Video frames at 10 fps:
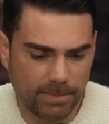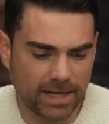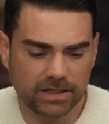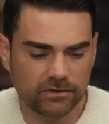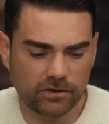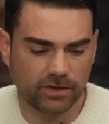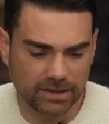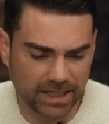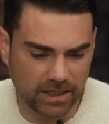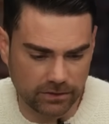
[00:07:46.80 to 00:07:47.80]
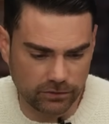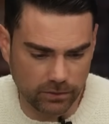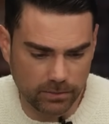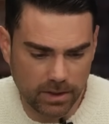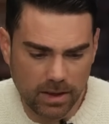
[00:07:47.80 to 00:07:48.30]
Biden insists on linking the
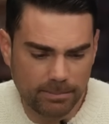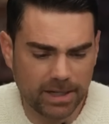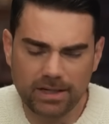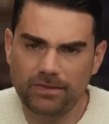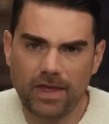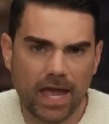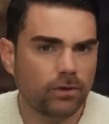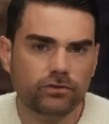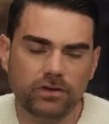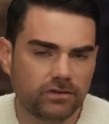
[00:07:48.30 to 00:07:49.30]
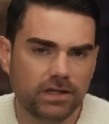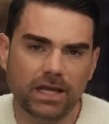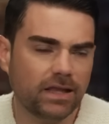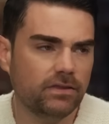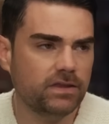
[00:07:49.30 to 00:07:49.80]
two. But the House
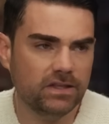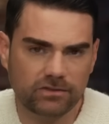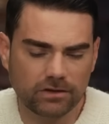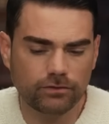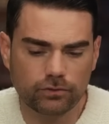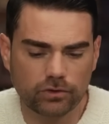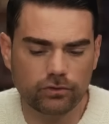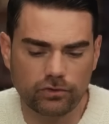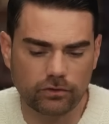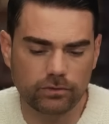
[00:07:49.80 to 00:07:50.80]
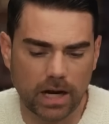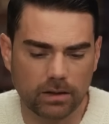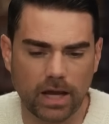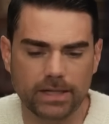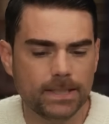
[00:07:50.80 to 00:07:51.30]
continue again, the incentive structures just do not
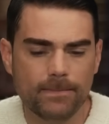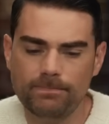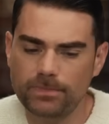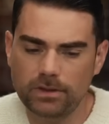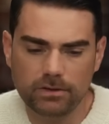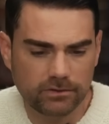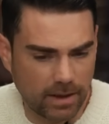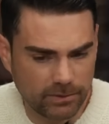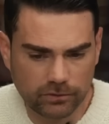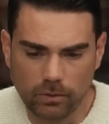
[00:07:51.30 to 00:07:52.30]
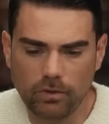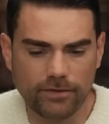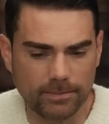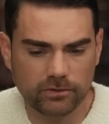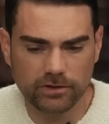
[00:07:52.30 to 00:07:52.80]
align. Thomas Sowell
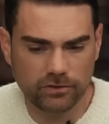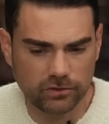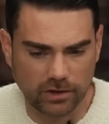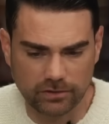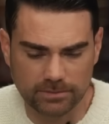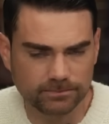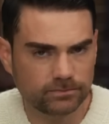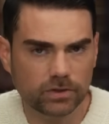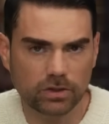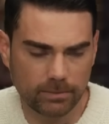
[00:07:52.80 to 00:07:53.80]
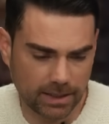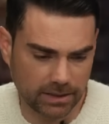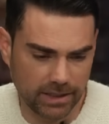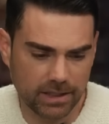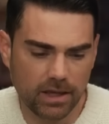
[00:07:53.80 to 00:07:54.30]
famously suggested,
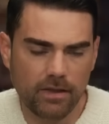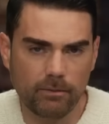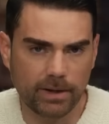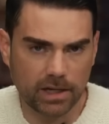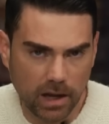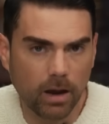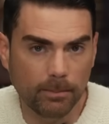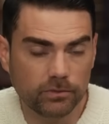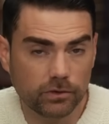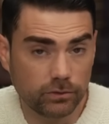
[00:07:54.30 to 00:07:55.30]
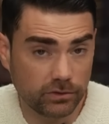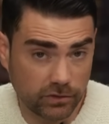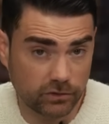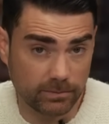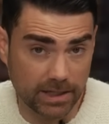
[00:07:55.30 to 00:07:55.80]
correctly, that when it comes to
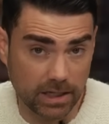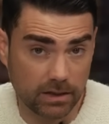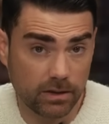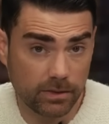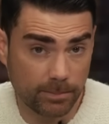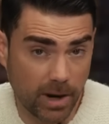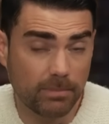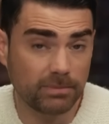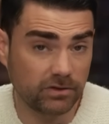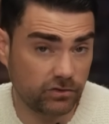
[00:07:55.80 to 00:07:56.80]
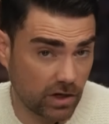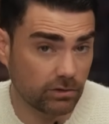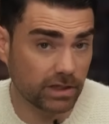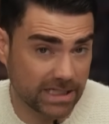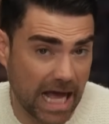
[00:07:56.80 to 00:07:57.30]
decision making, the problem is
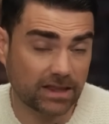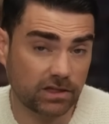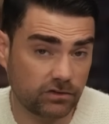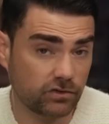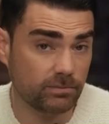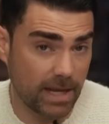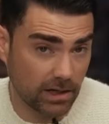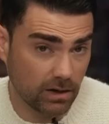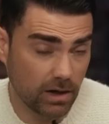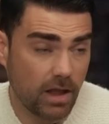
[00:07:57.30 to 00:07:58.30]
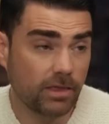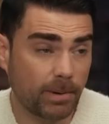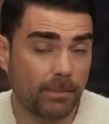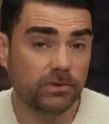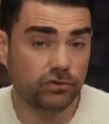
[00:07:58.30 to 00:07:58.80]
generally not the decision maker. The
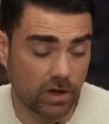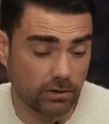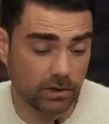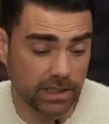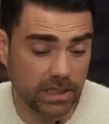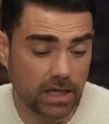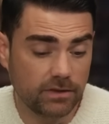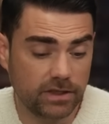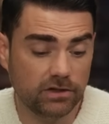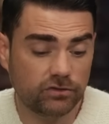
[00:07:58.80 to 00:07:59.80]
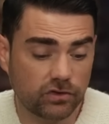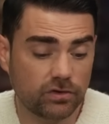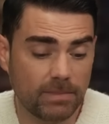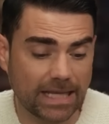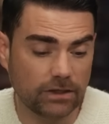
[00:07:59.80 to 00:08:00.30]
problem is generally the
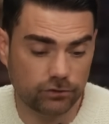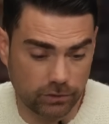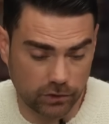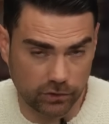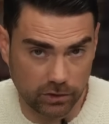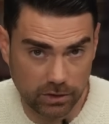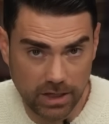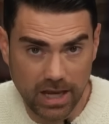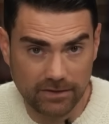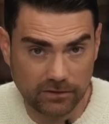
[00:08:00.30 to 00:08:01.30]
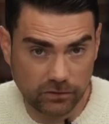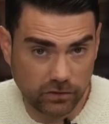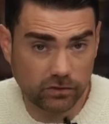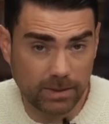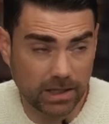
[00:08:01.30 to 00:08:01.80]
decision making structure. And that
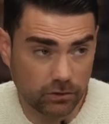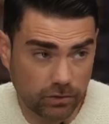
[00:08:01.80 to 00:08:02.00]
decision making